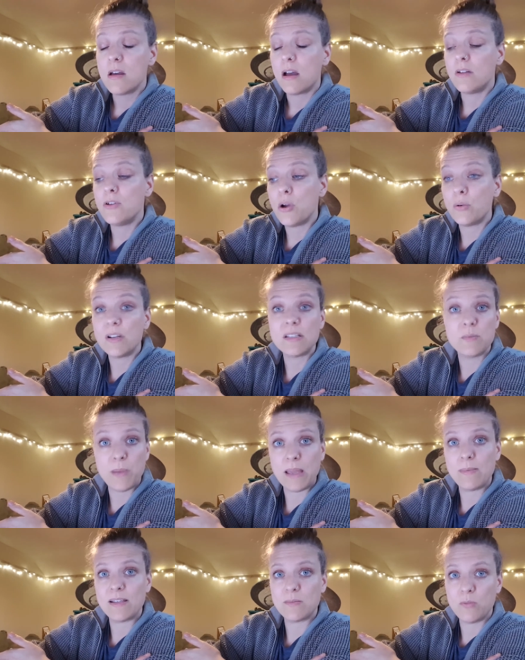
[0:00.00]
noticed
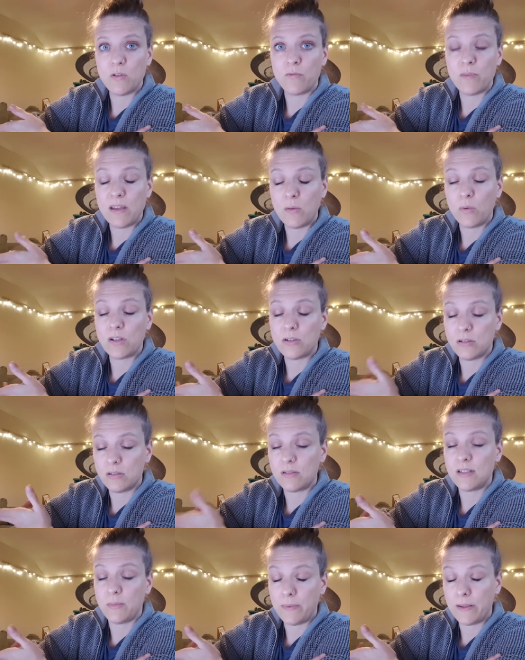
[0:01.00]
baby's movement, which
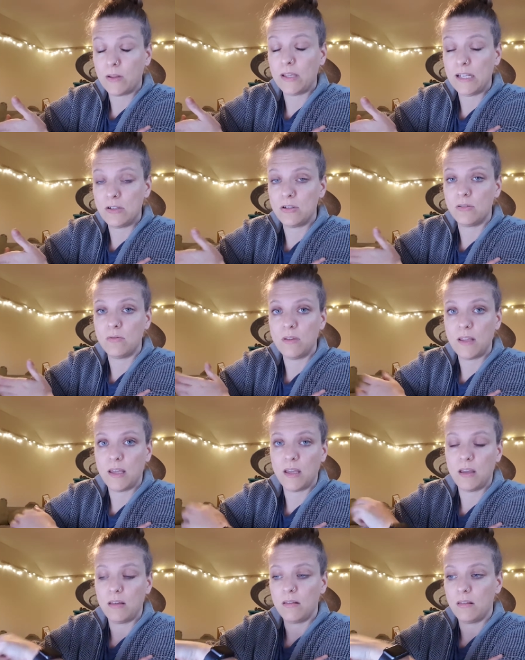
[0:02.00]
typically do,
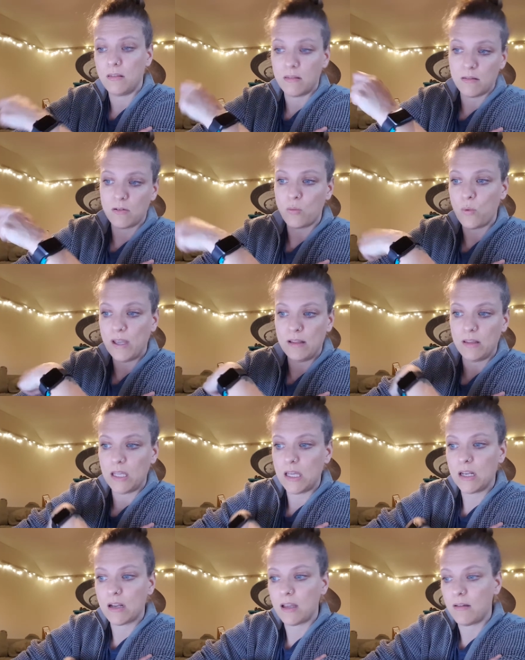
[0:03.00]
they are
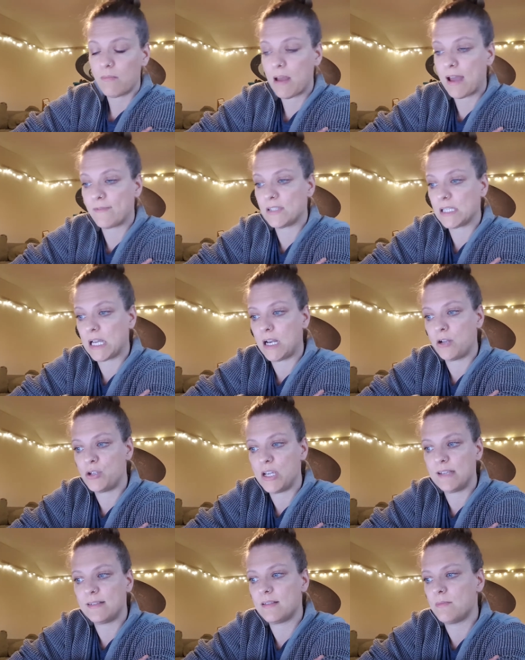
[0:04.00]
wiggly and I have to kind of
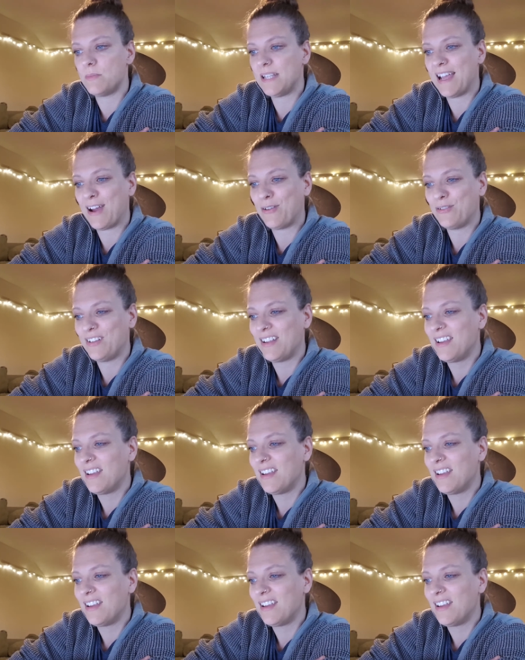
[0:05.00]
chase them down.